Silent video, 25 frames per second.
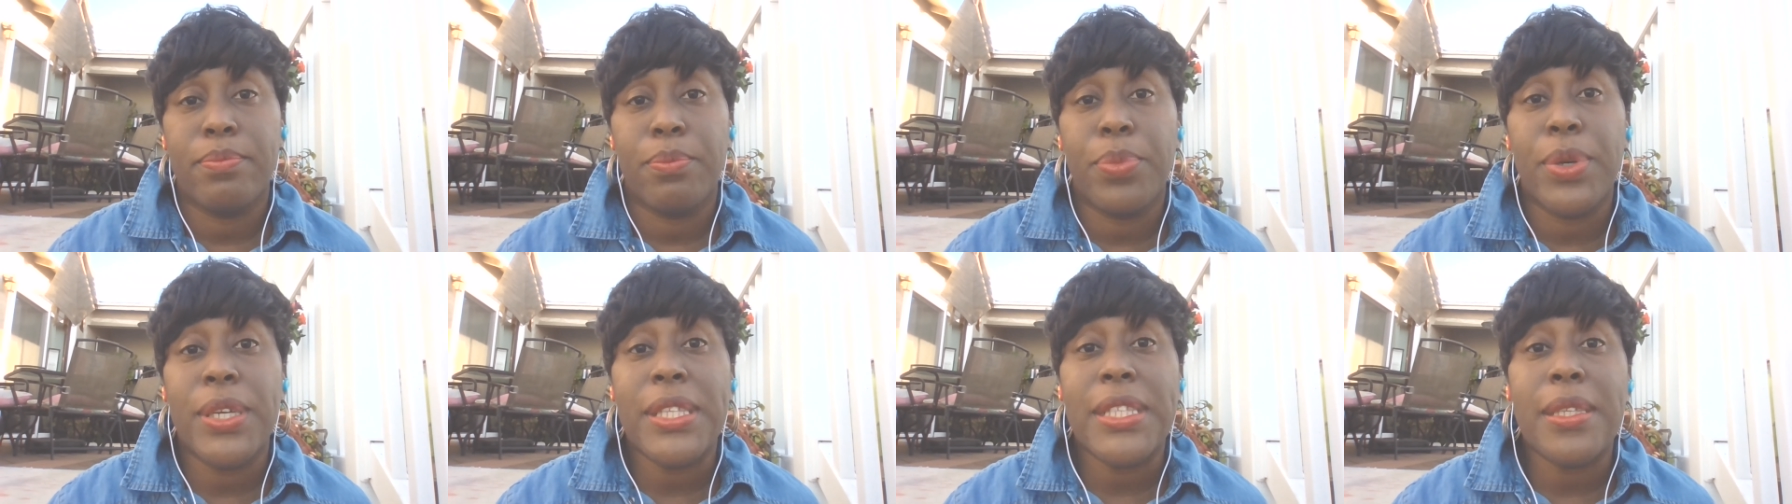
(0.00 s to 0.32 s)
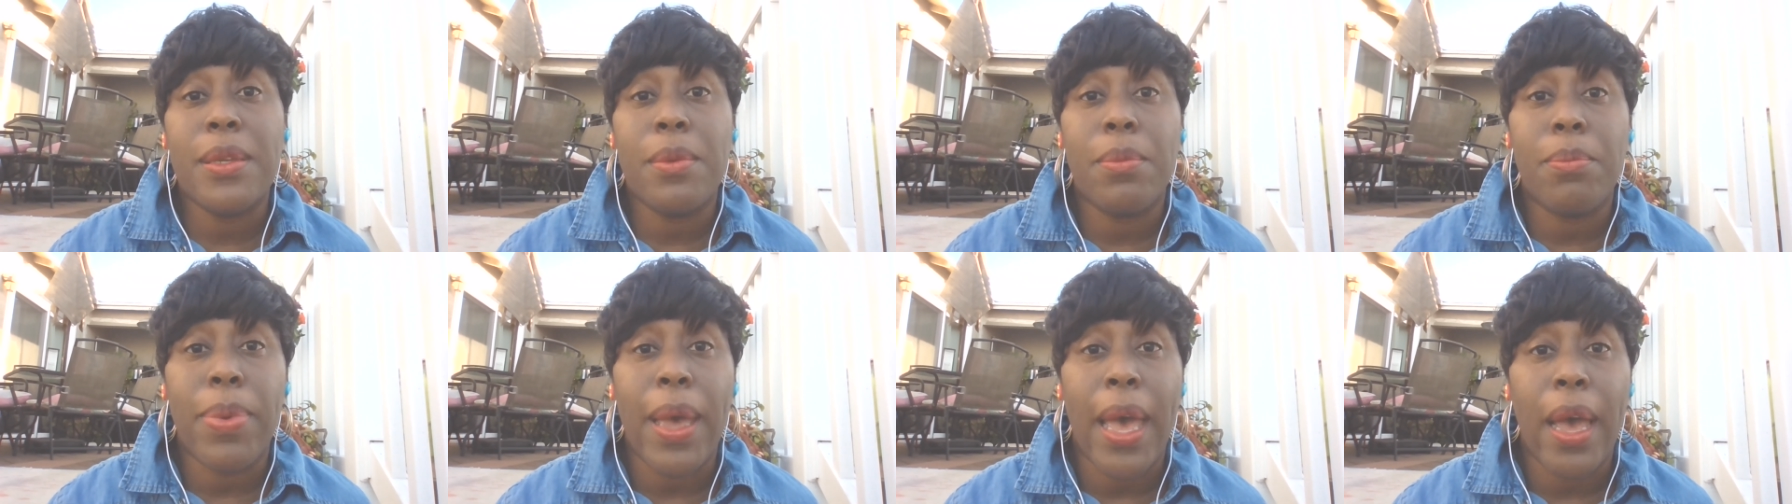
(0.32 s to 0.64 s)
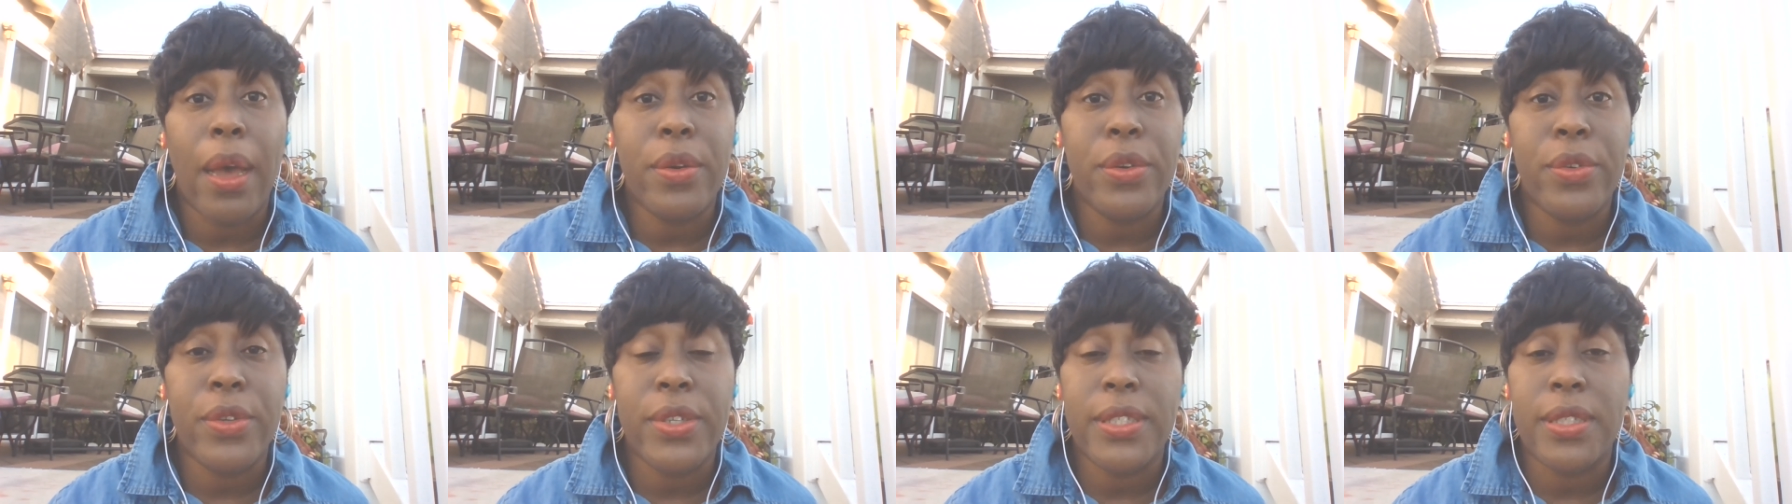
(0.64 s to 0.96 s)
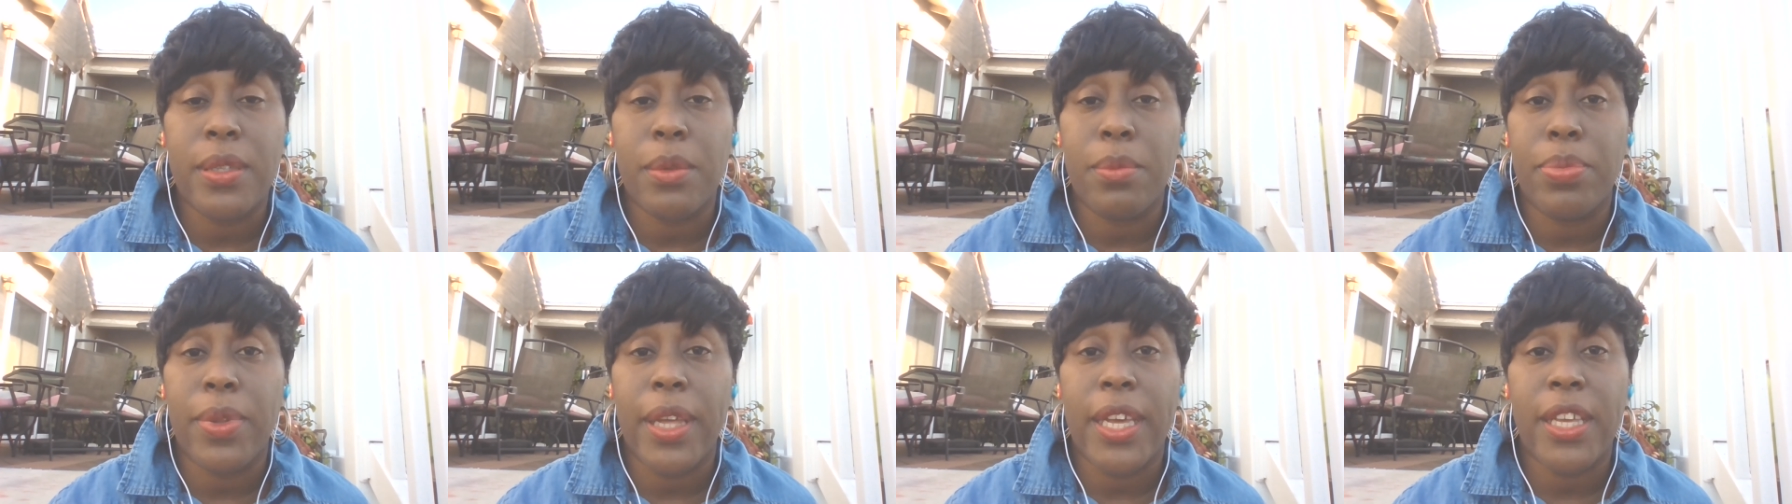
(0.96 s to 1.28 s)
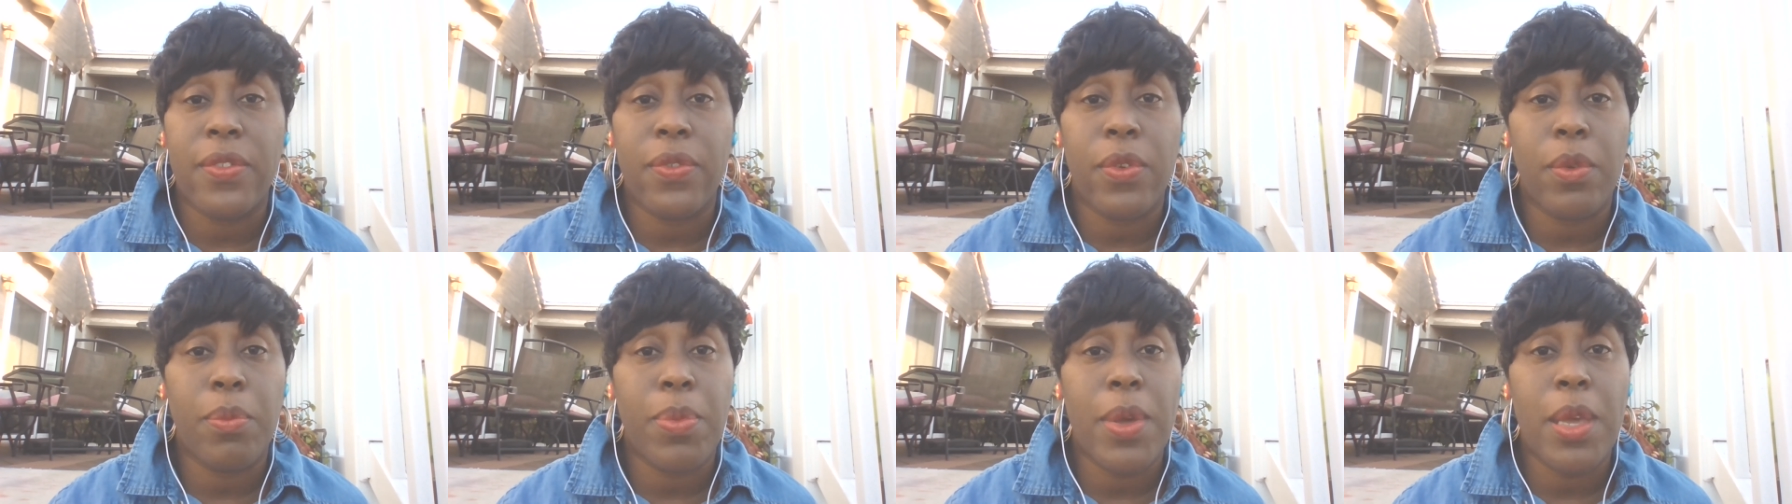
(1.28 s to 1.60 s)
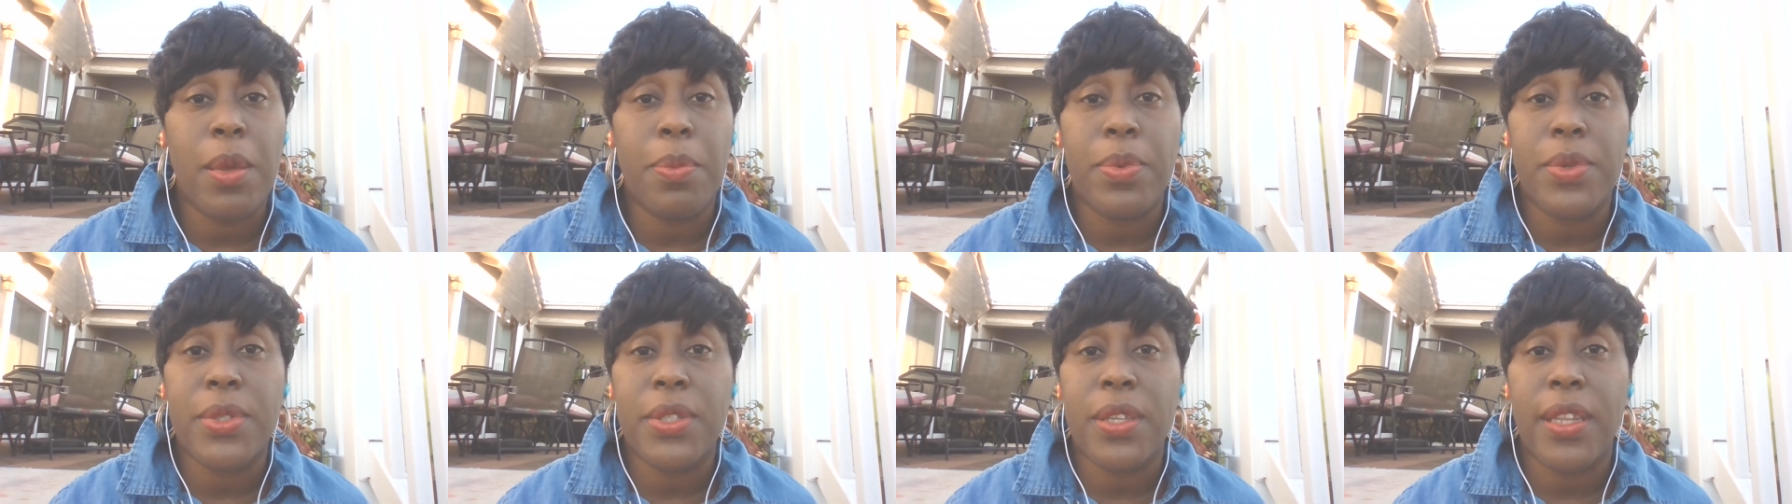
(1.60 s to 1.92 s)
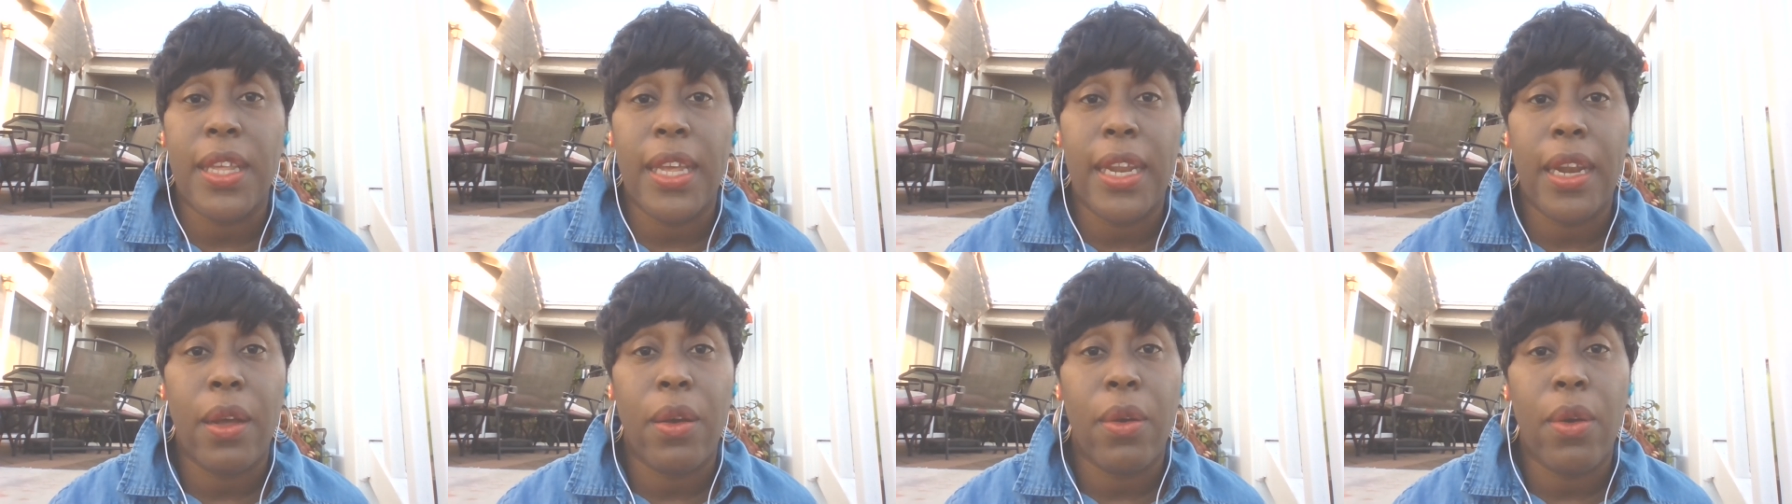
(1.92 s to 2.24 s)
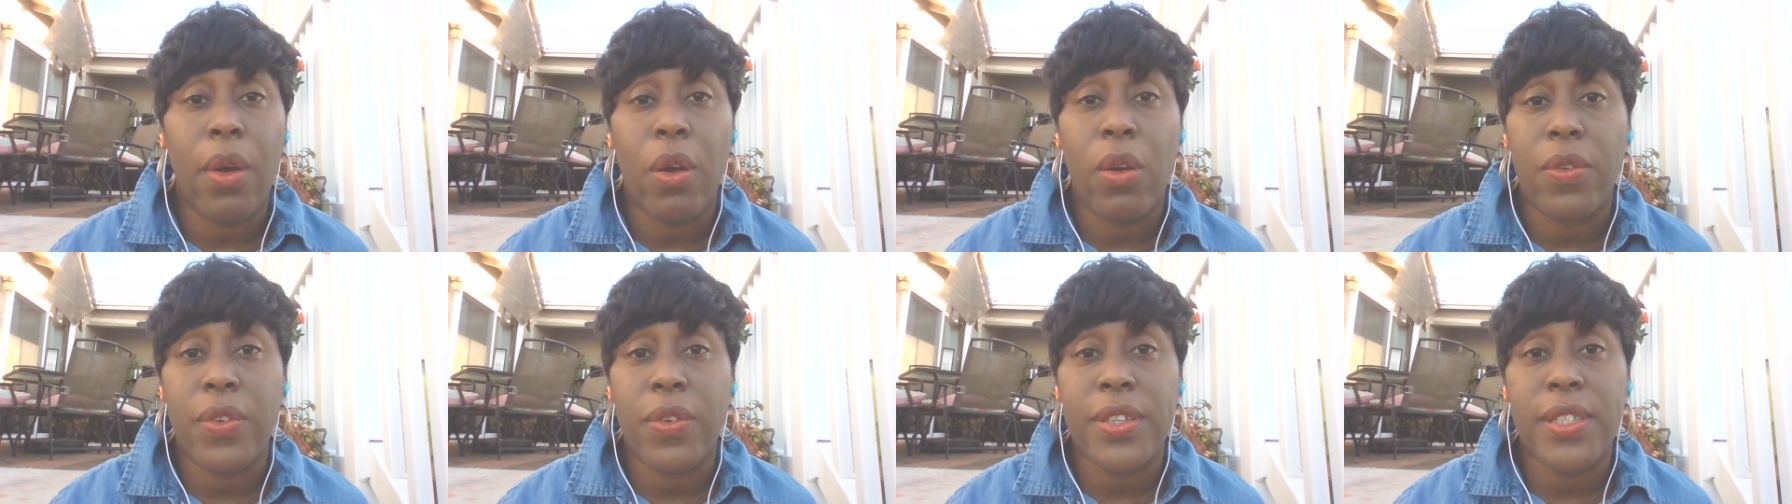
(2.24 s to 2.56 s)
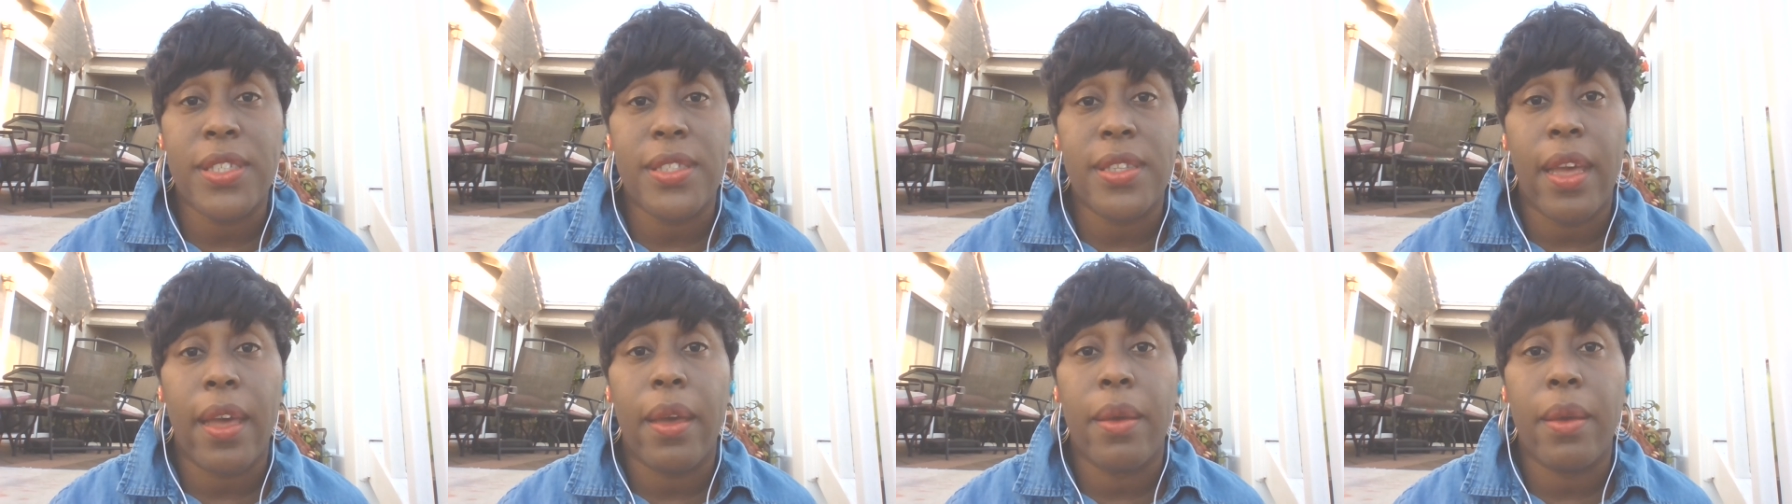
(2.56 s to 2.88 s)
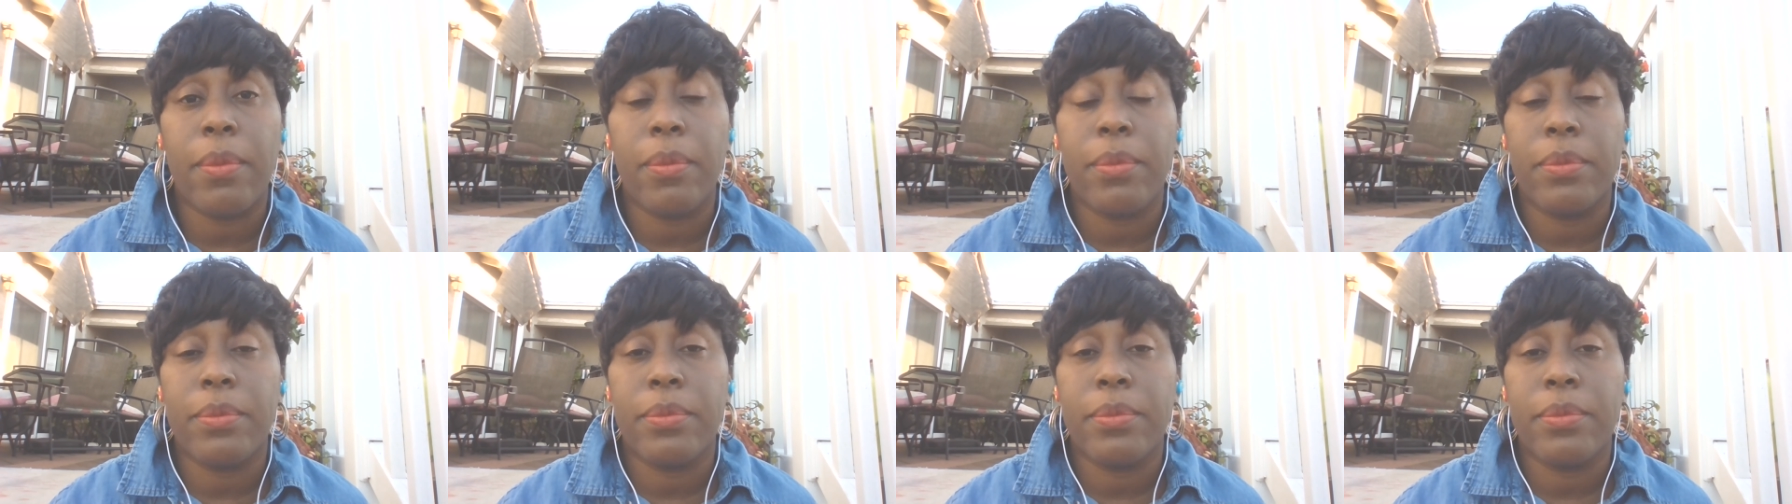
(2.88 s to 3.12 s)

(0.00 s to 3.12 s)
Put some boundaries in place for people so they don't overstep.